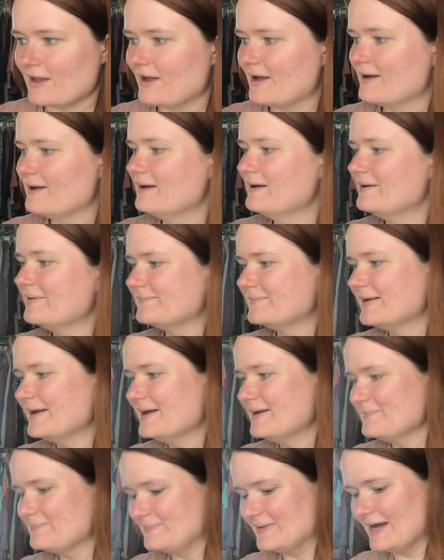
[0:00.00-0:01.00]
Um,
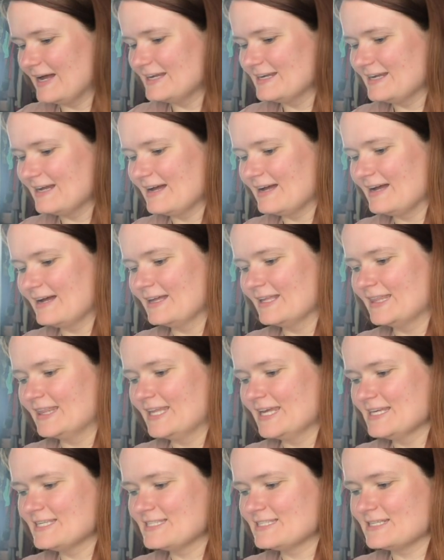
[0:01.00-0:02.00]
but uh,
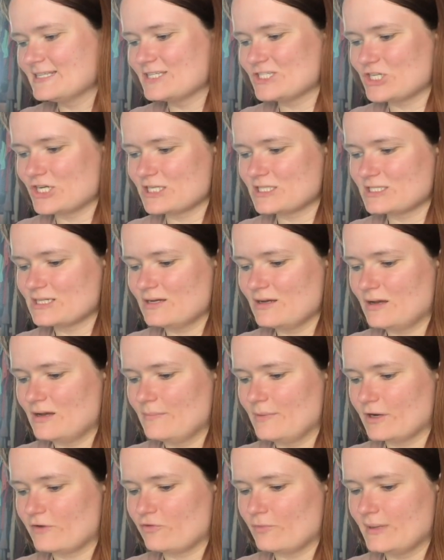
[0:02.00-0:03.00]
this is just a
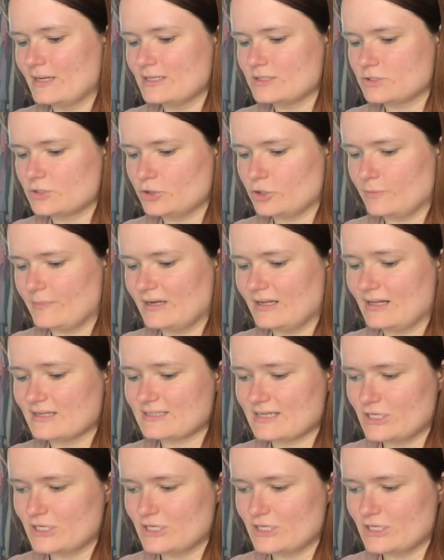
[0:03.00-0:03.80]
book for my Eastern European class.